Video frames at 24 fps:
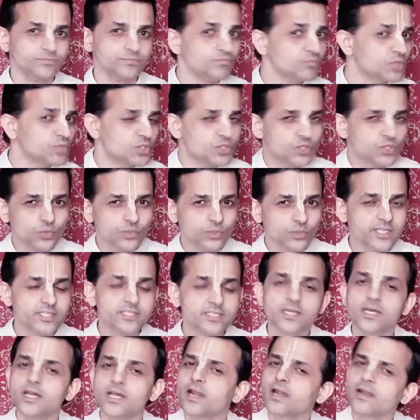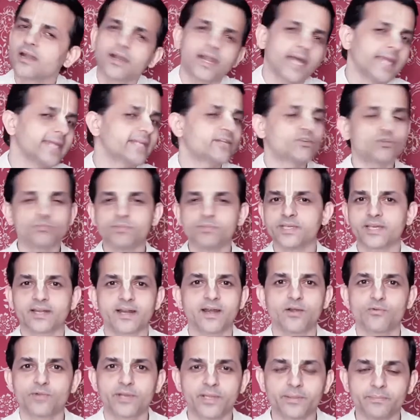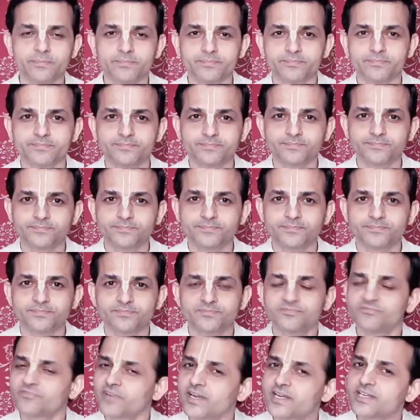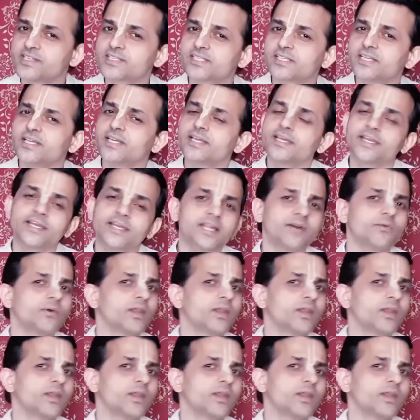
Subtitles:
The students liked to be around him. Friends, in our